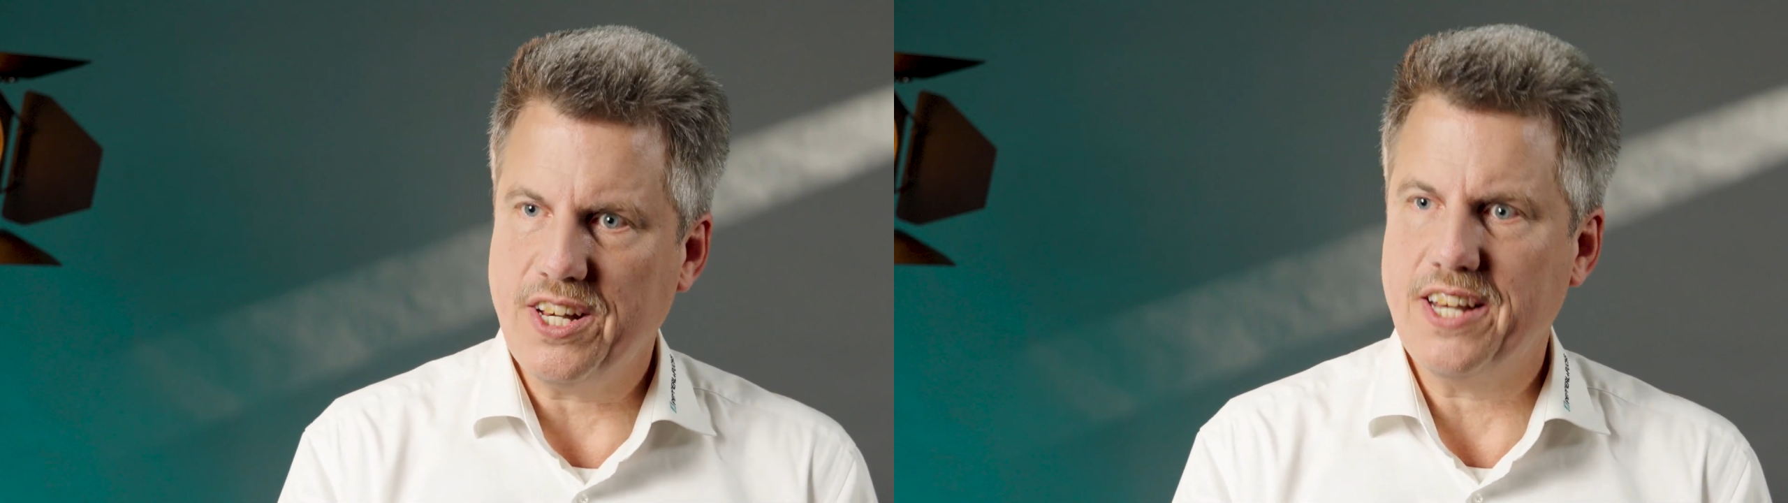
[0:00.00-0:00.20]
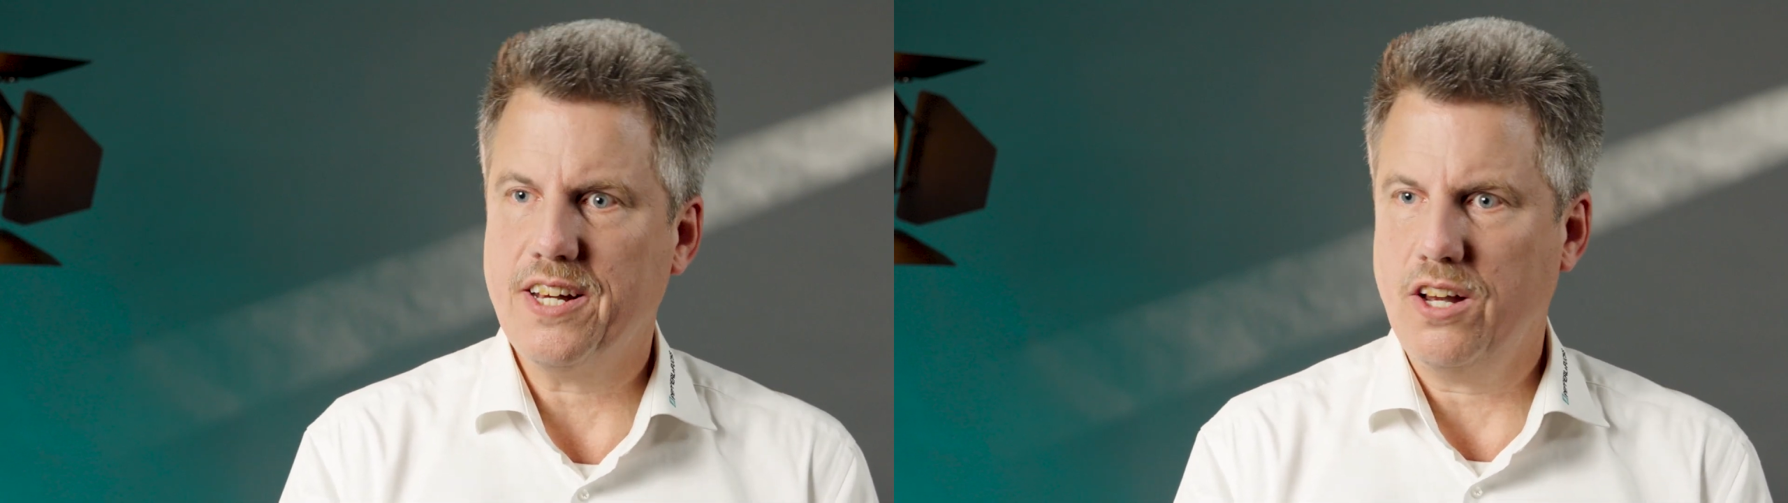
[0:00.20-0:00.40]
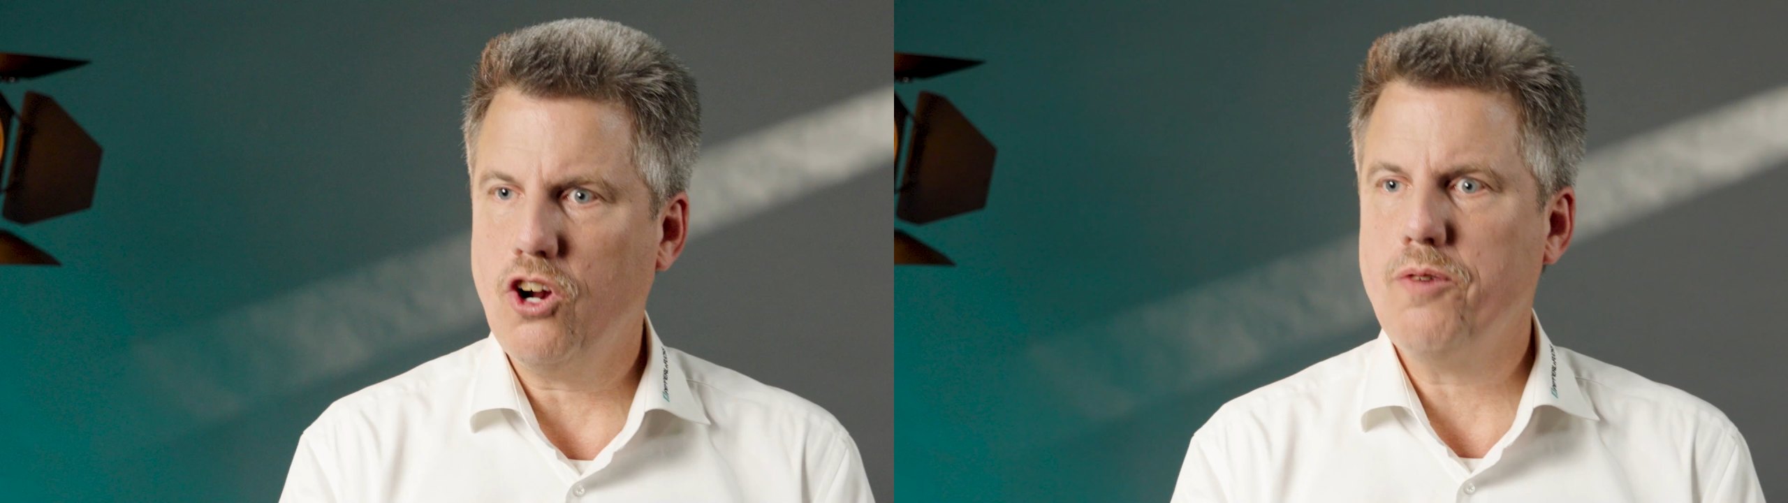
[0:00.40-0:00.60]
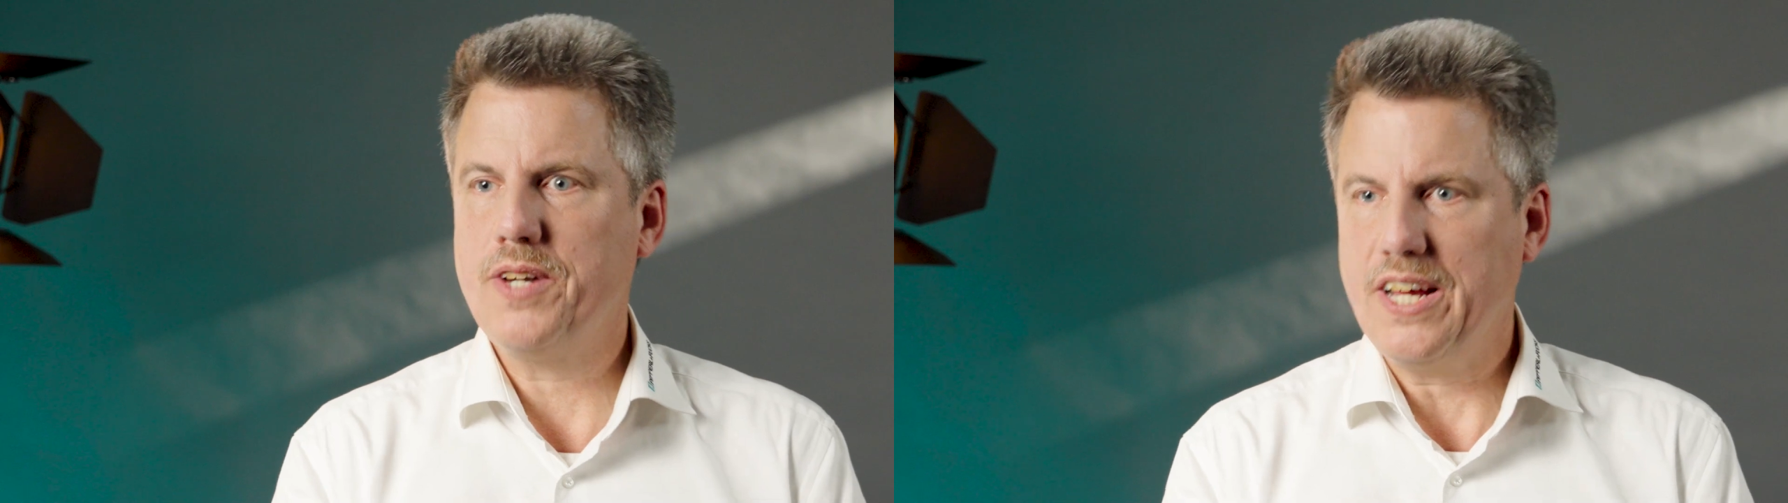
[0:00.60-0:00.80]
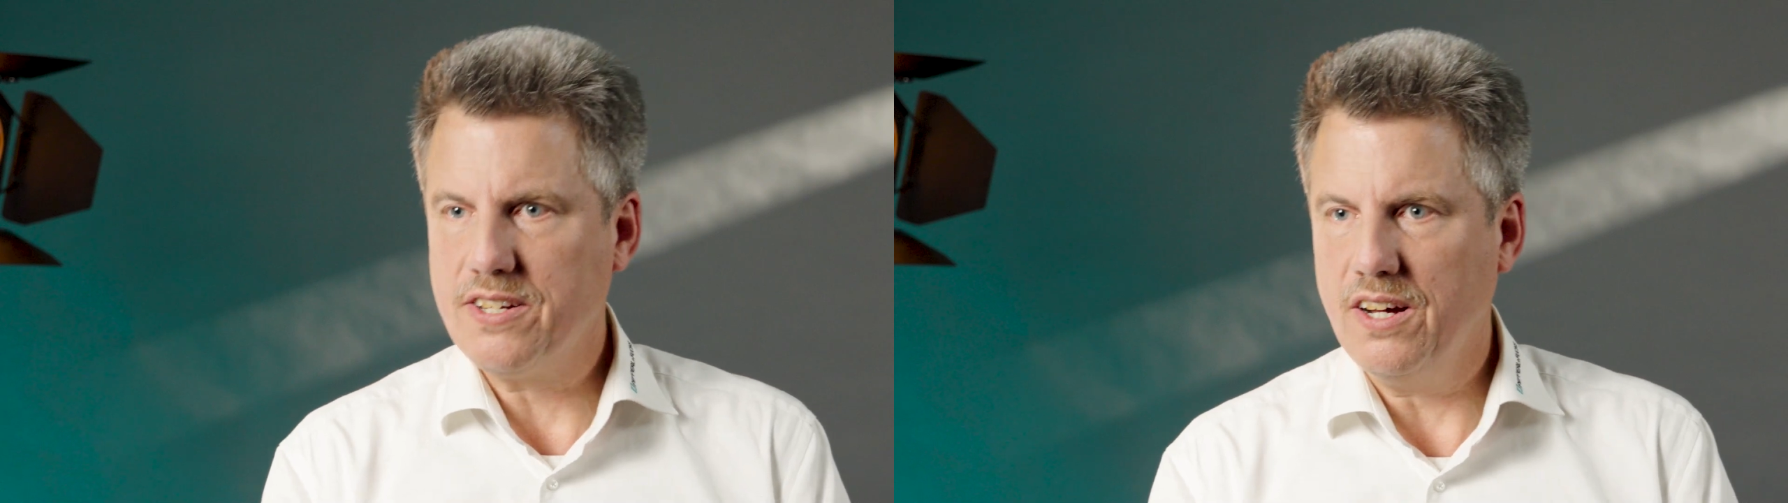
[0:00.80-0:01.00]
and alarm
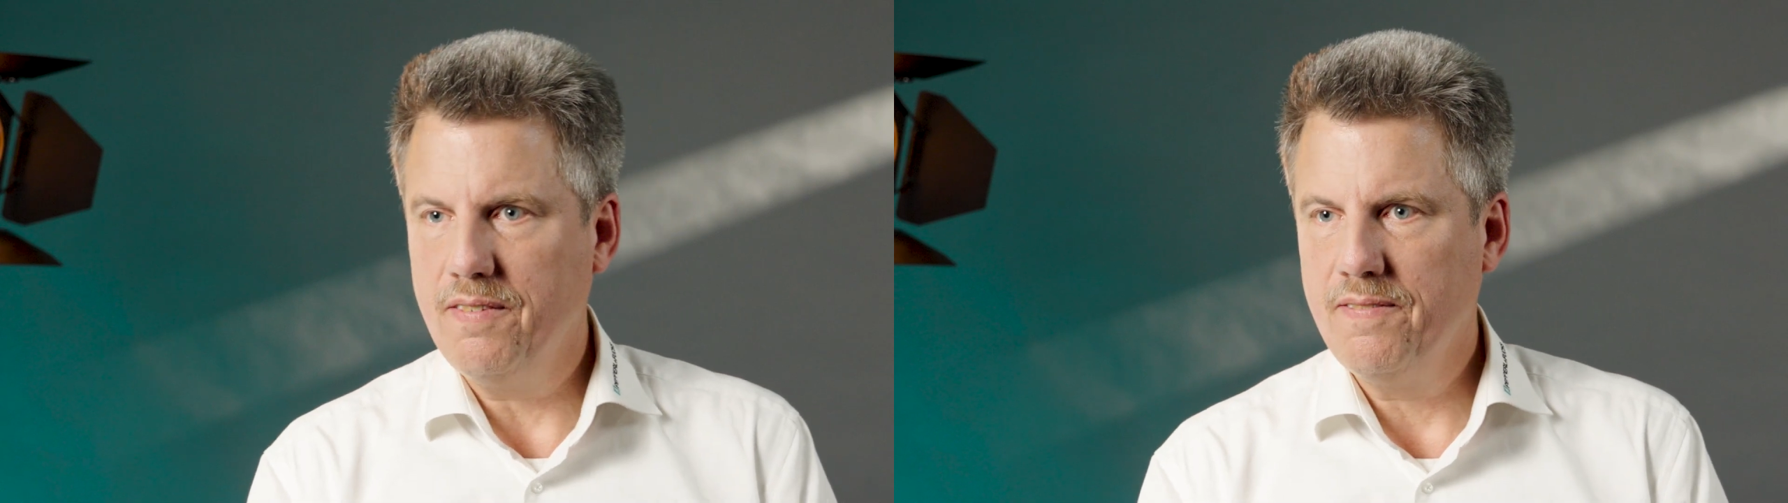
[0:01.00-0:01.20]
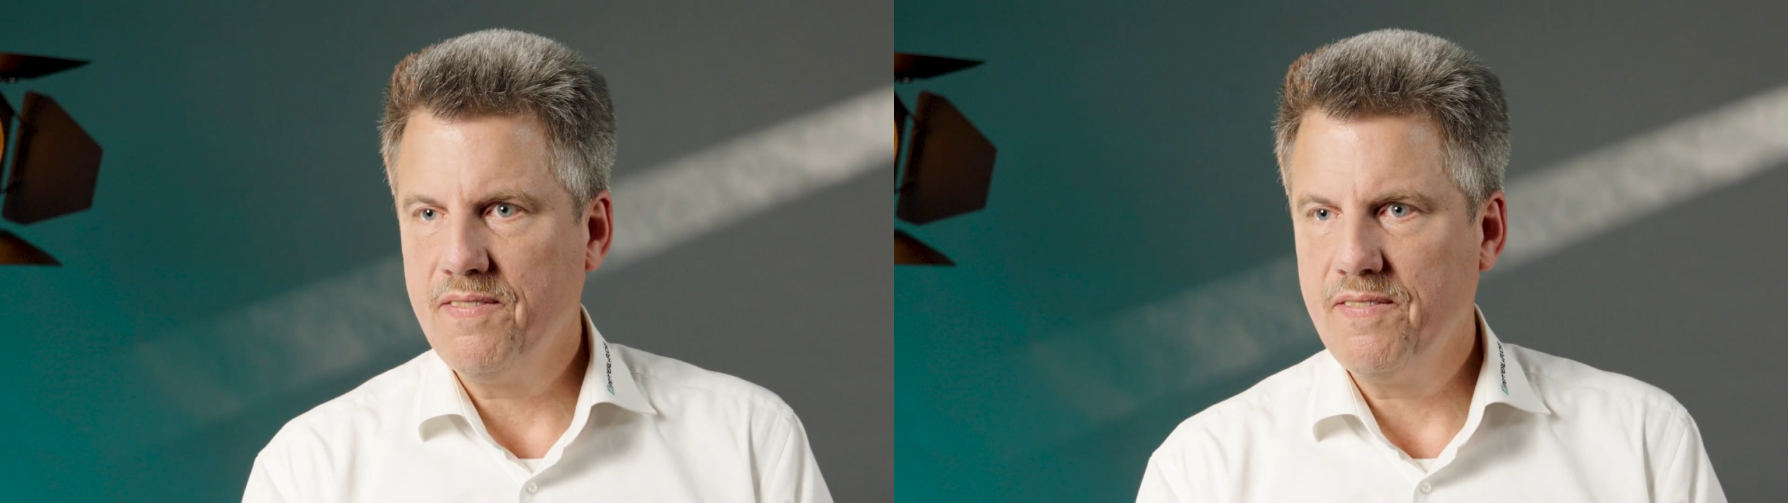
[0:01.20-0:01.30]
data.